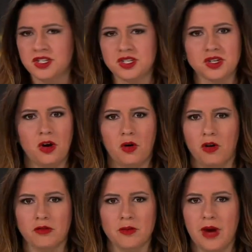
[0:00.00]
let's just
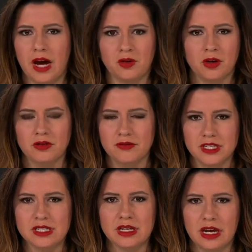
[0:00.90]
go over the background
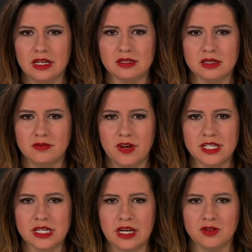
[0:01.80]
of this case.
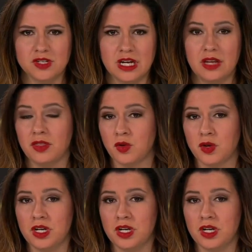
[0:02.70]
Investigators say